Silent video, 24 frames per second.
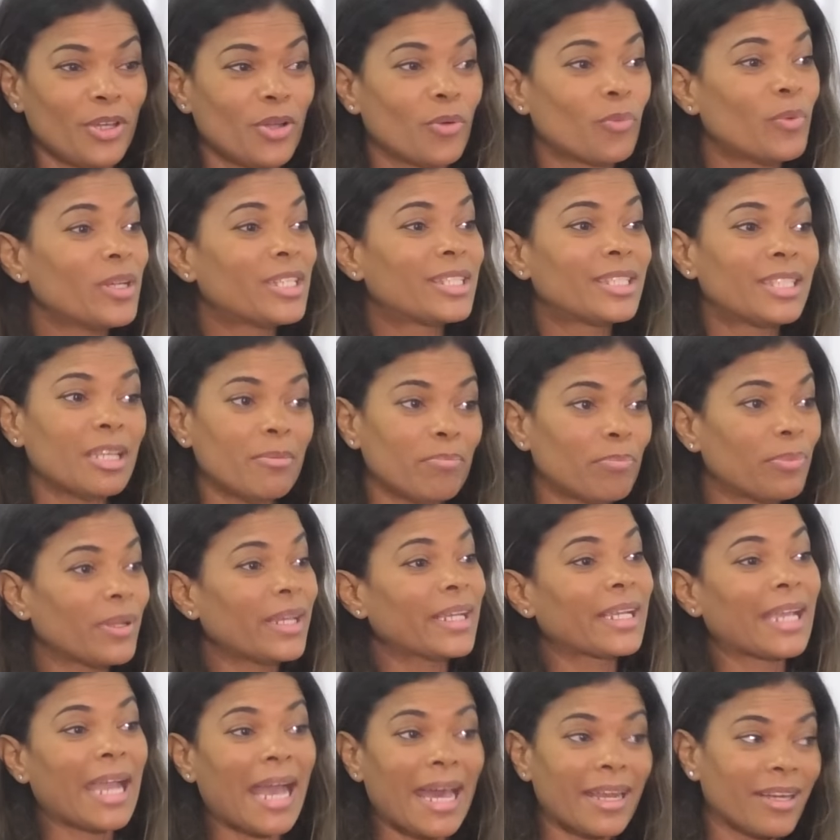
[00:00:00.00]
We
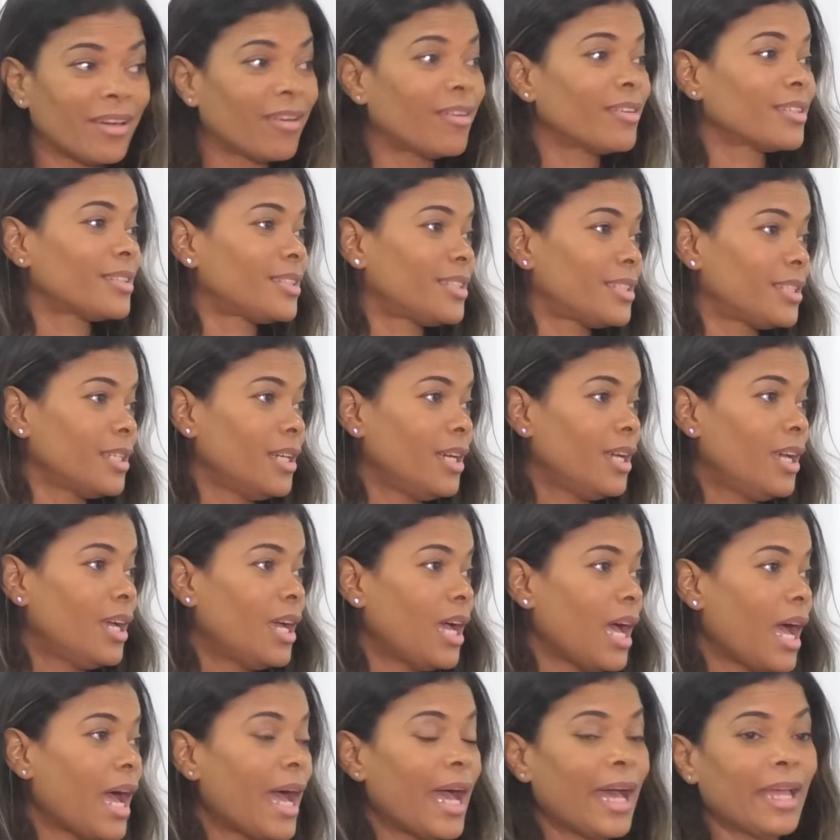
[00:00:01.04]
simply cannot.
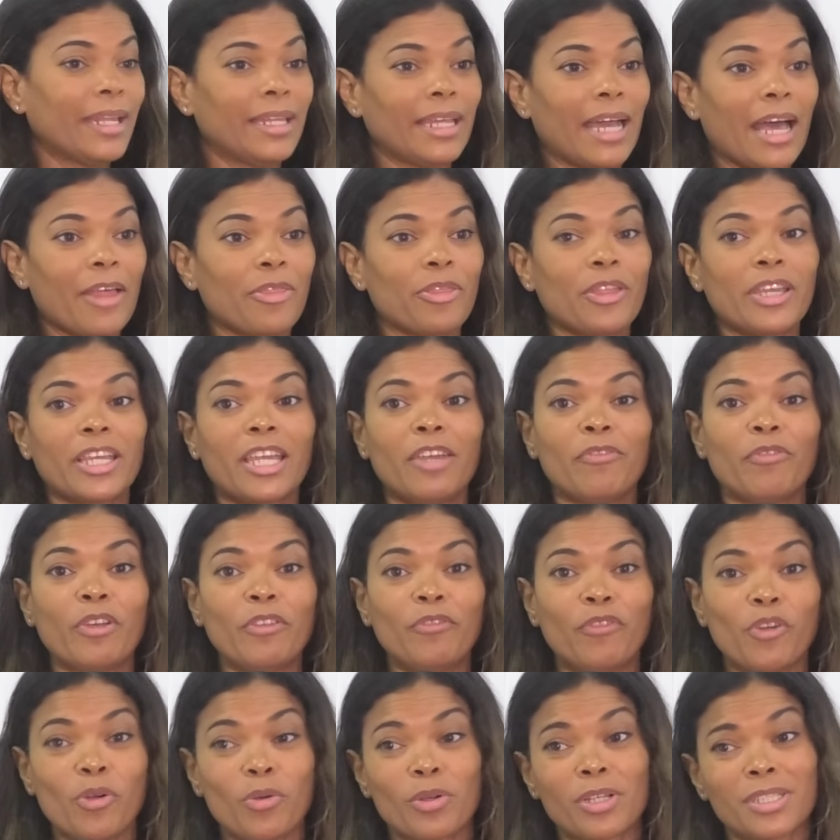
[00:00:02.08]
And I think if we
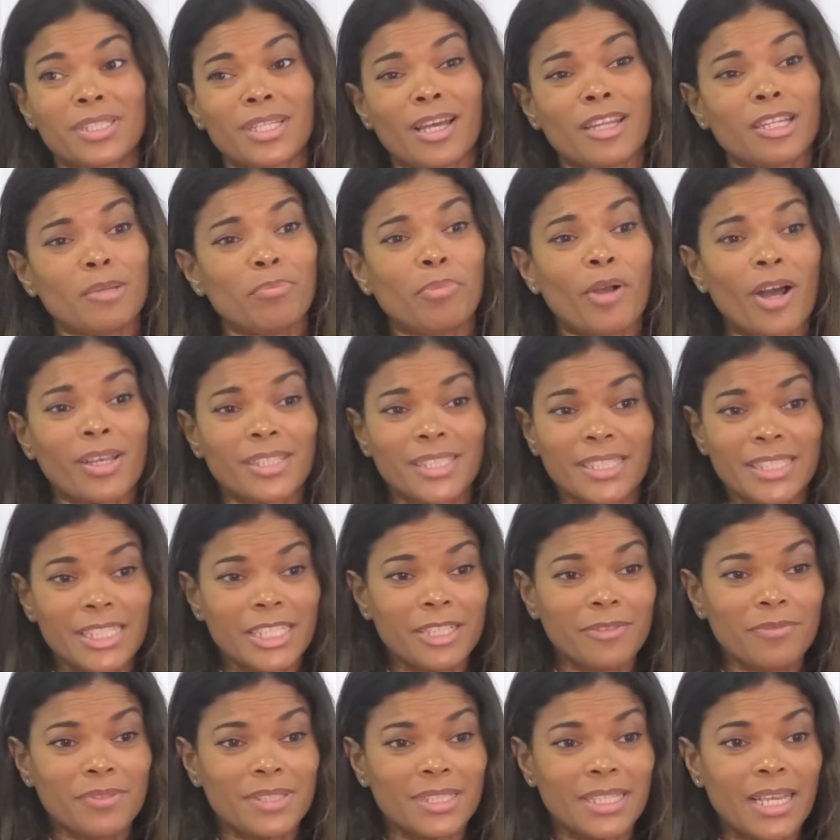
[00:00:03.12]
focus on the
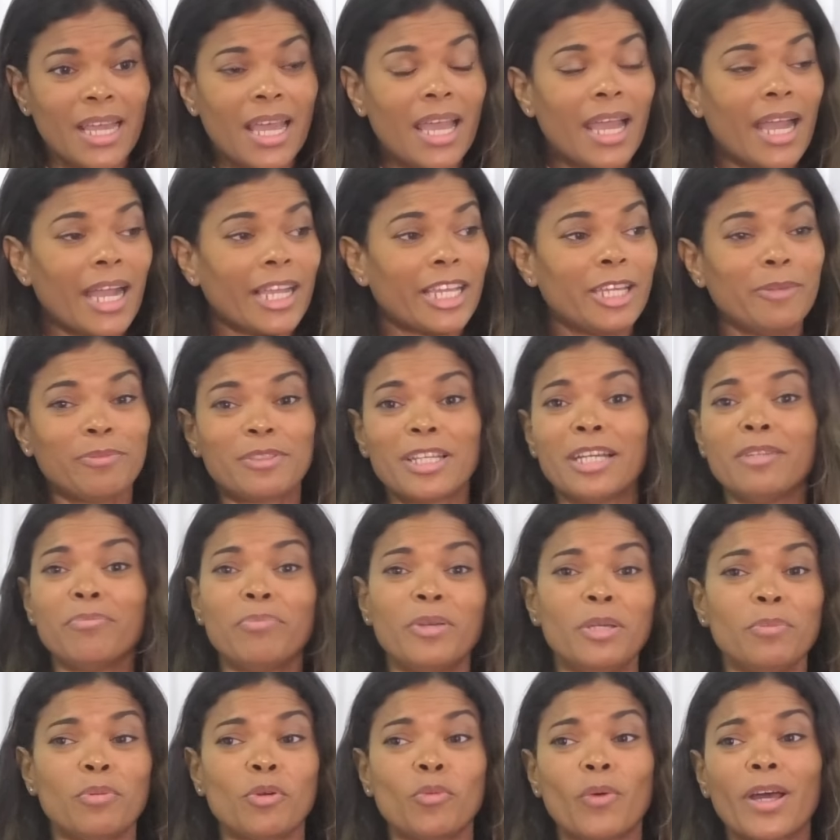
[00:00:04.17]
positives, I keep telling
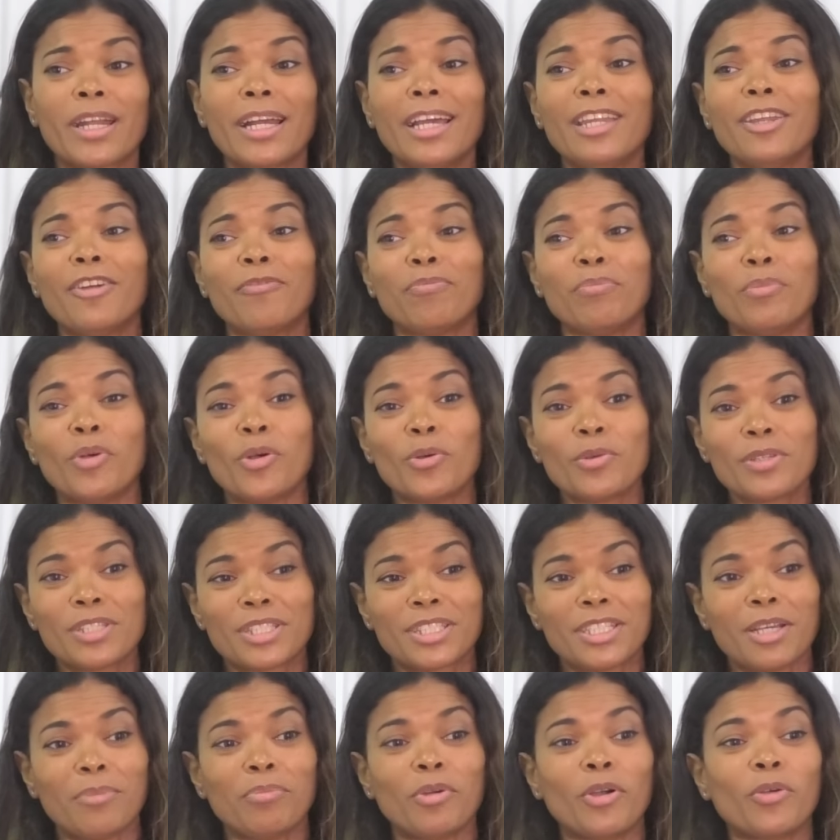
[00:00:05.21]
people what I love
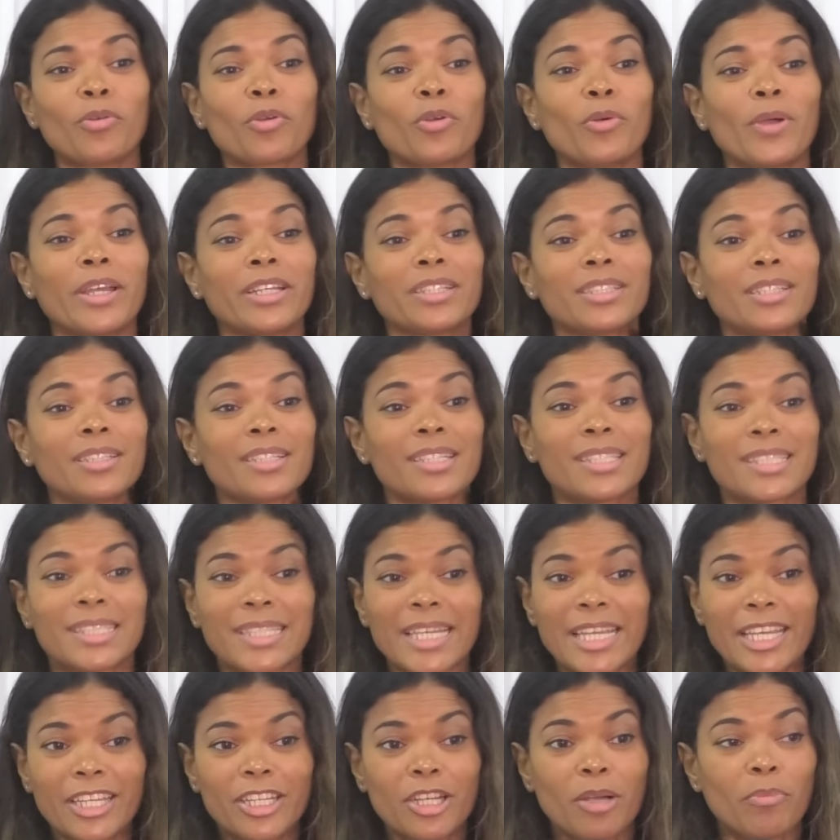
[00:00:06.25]
most about going to the
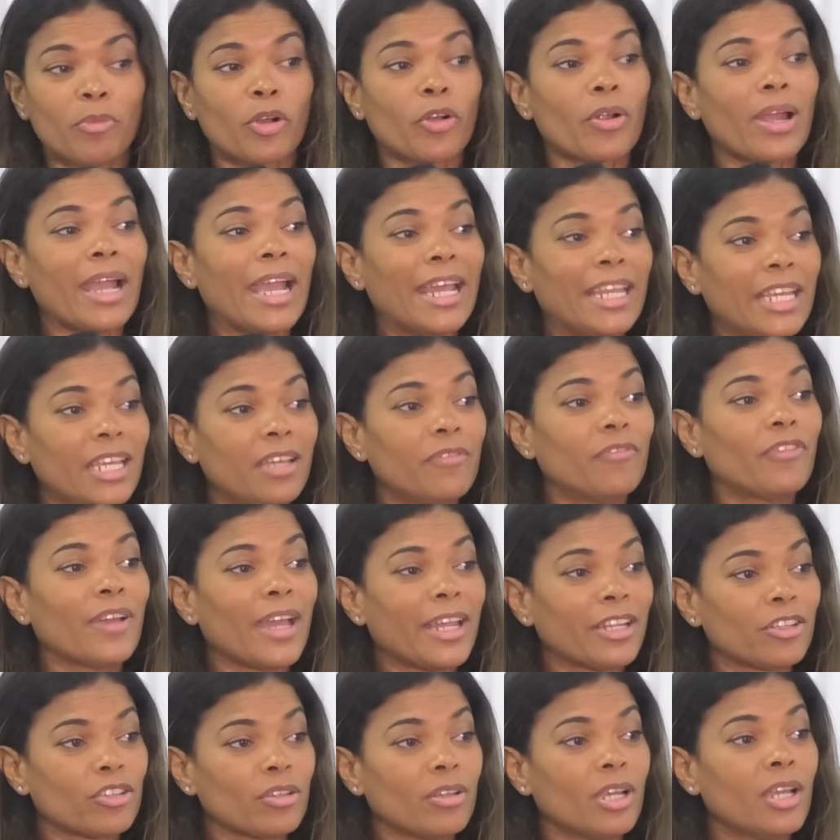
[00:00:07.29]
stadium or any
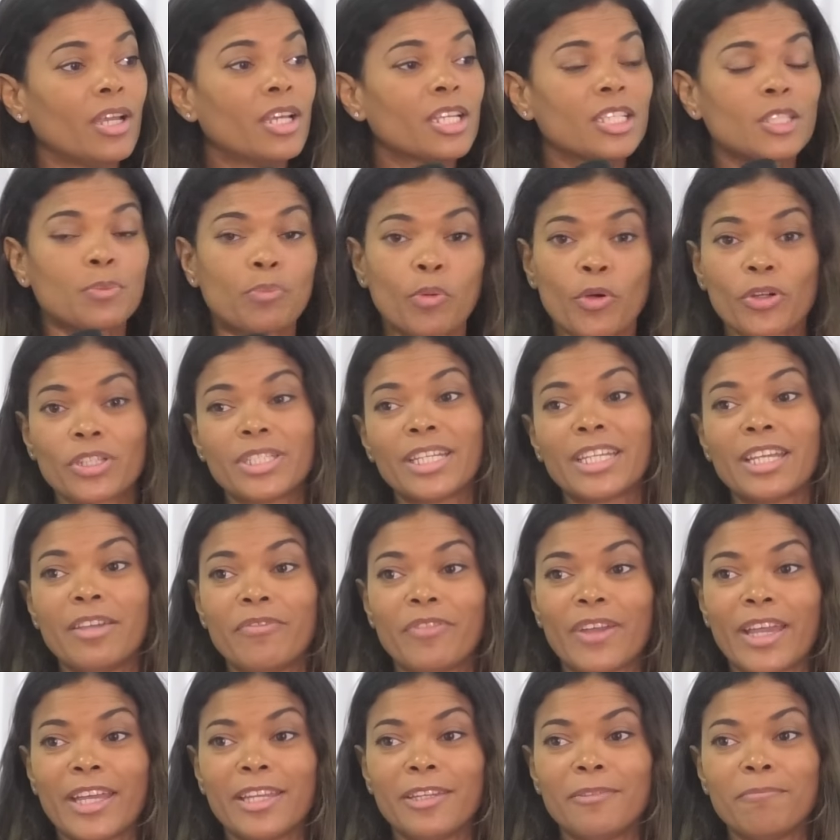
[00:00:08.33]
event, sporting
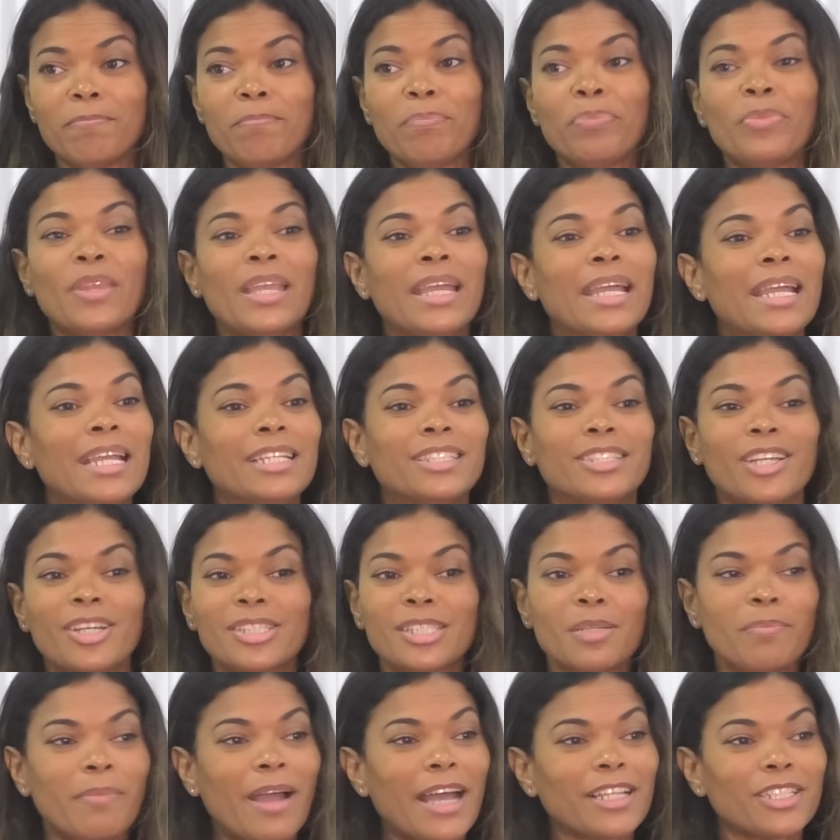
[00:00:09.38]
event, it
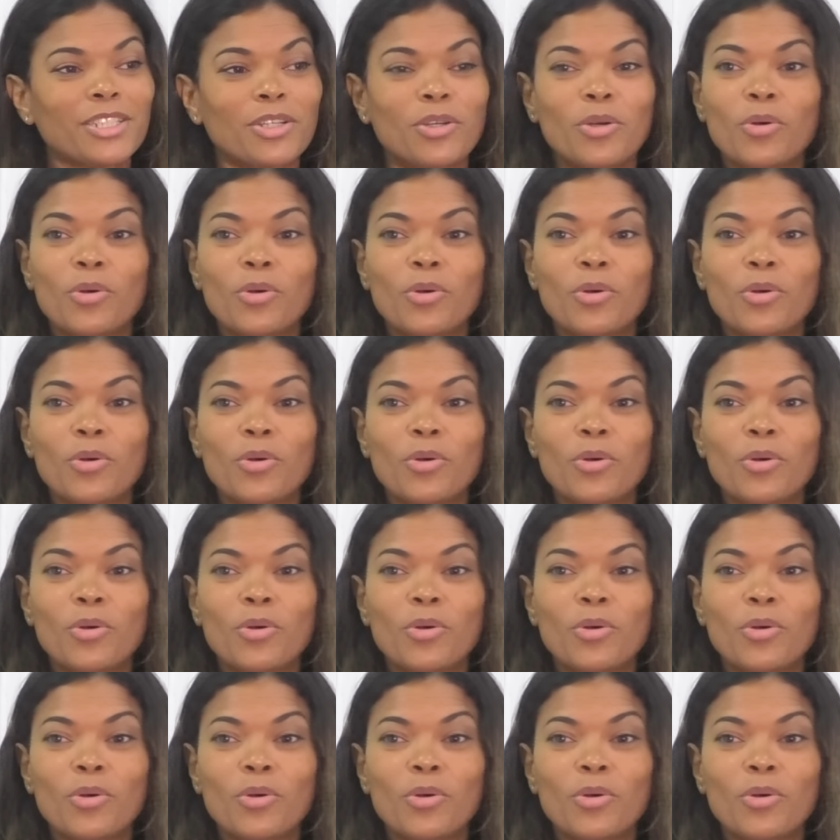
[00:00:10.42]
doesn't matter